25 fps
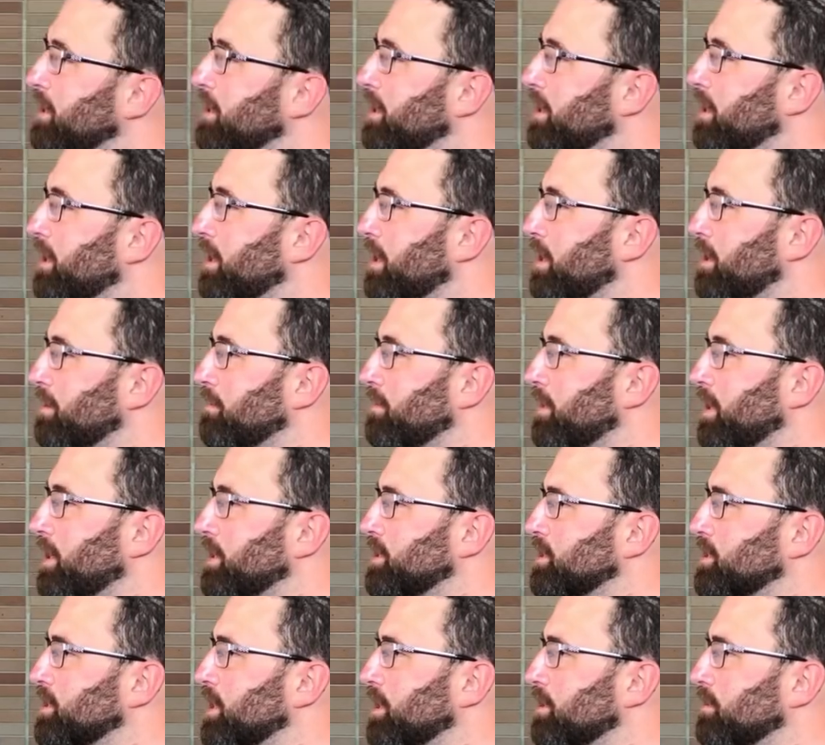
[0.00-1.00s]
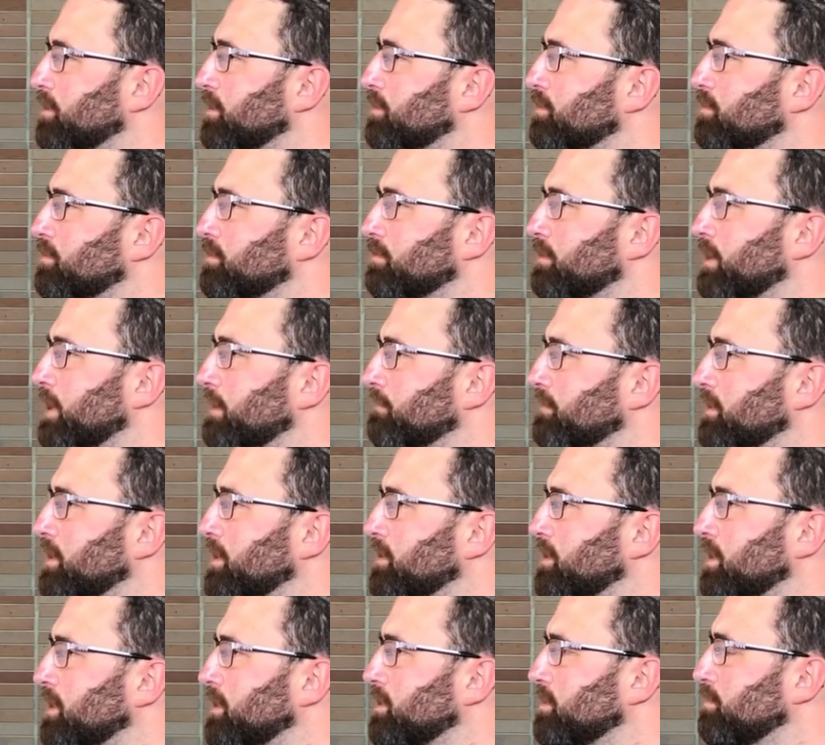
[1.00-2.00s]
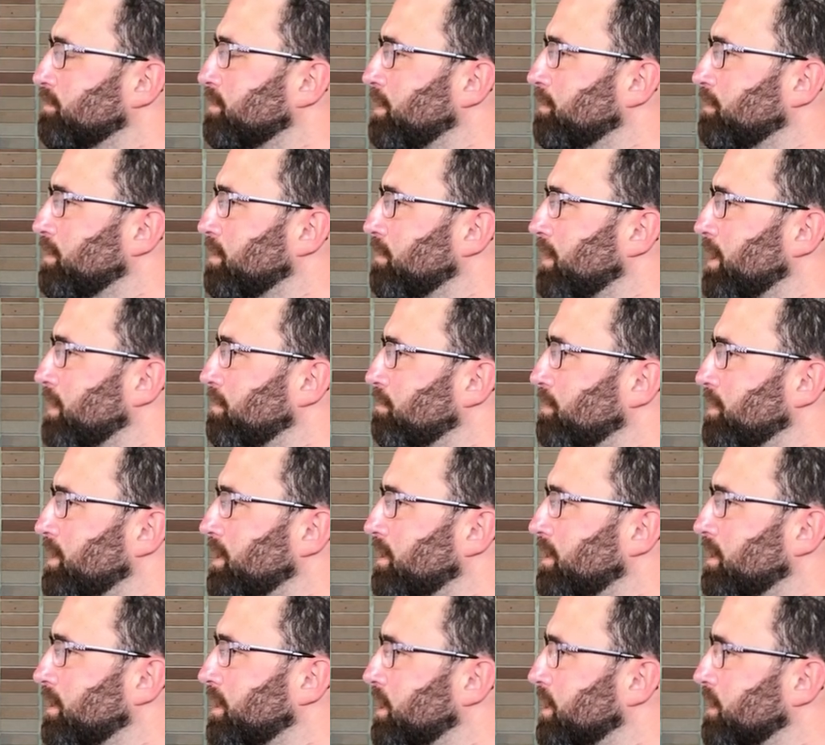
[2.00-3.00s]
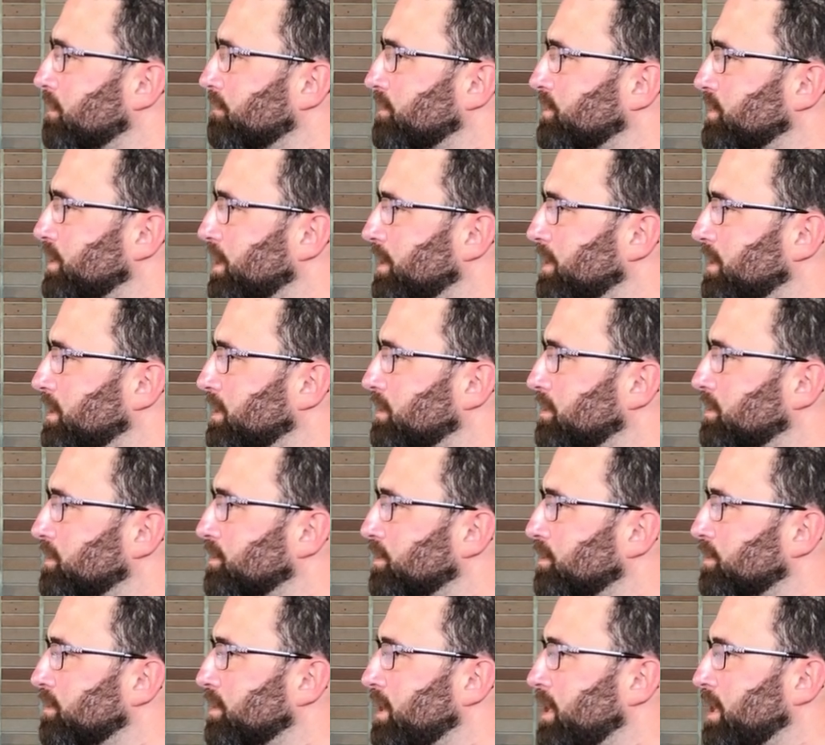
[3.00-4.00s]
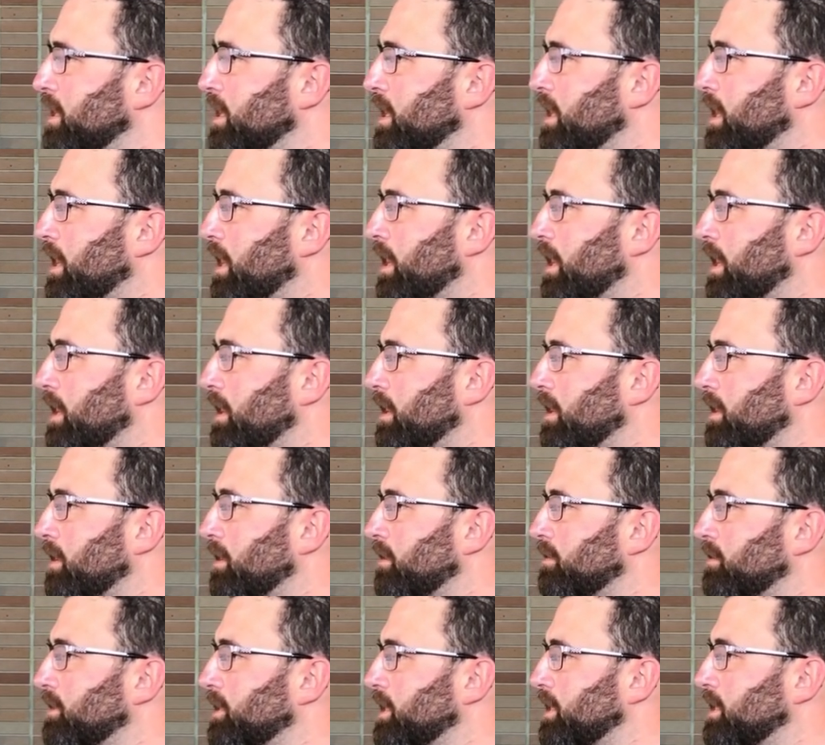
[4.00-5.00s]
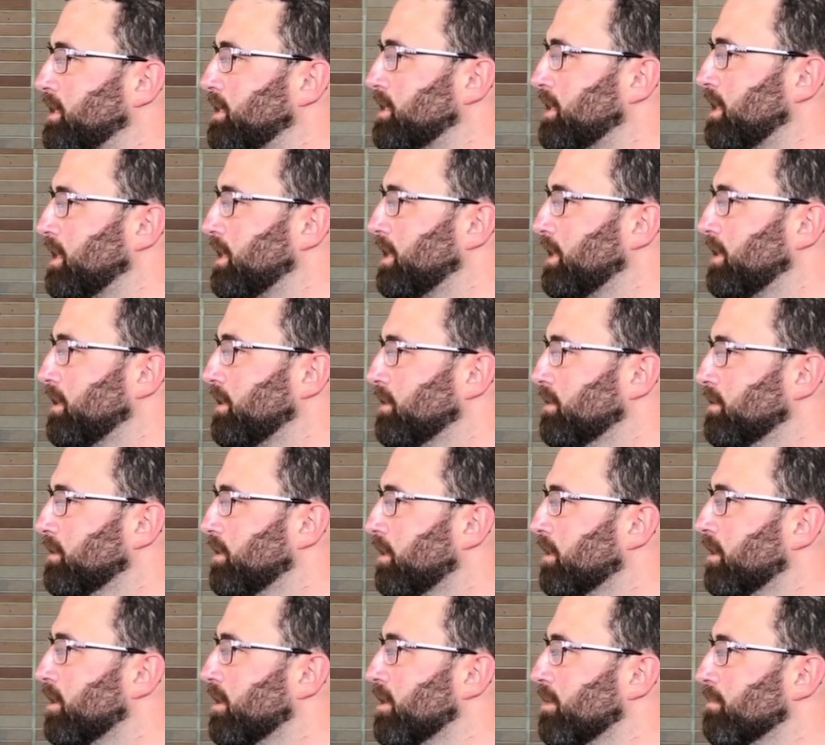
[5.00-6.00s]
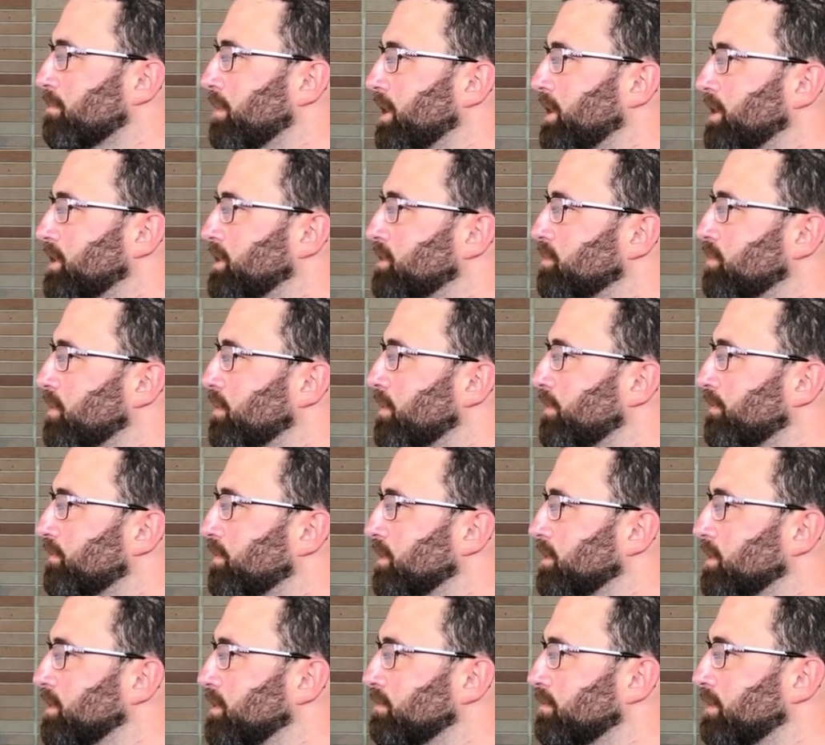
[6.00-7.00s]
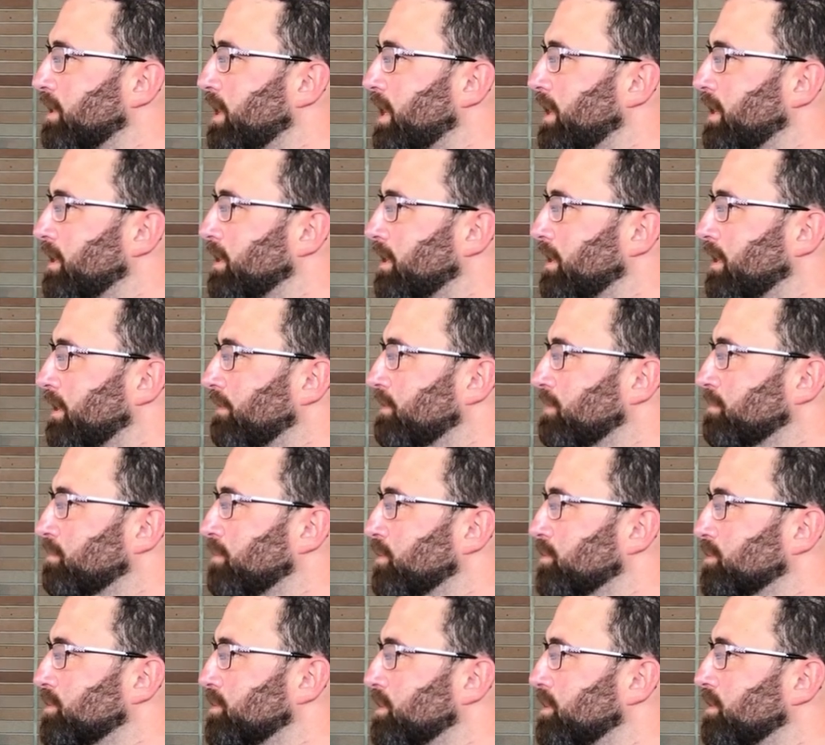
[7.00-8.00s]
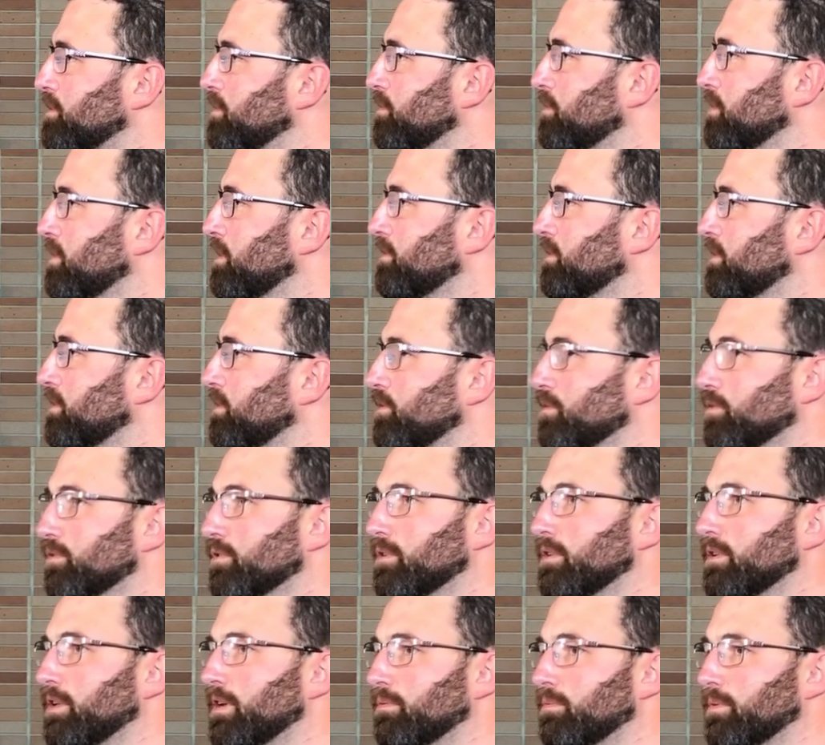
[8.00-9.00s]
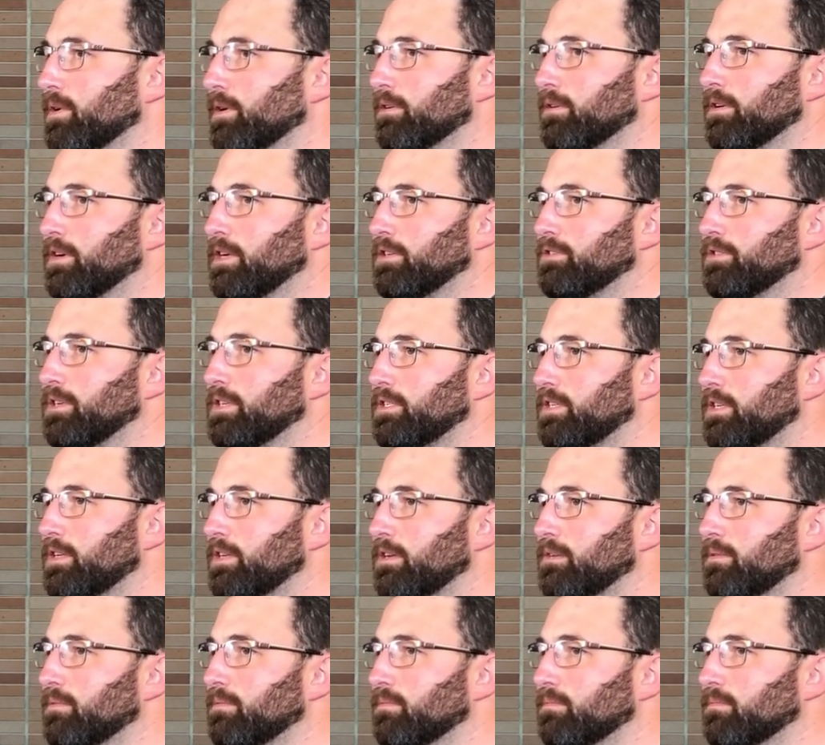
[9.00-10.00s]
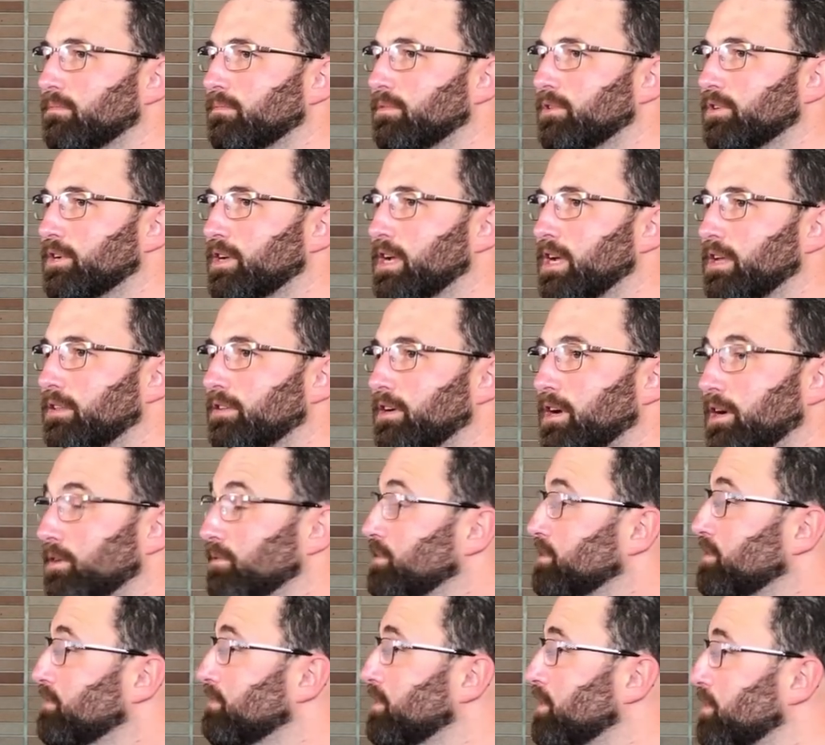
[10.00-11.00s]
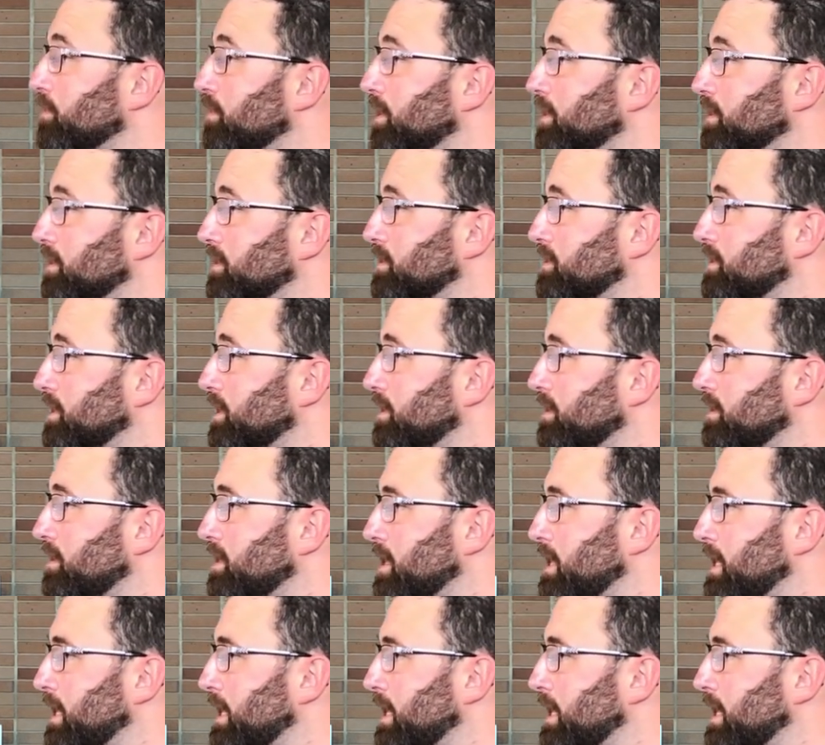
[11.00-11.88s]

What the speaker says: I just kind of heard through the grapevine that some people might be thinking of selling. So the kids and I got on our bikes and we went for a little ride and left a Post-it note on their door that we were interested in looking at their house if they were wanting to sell.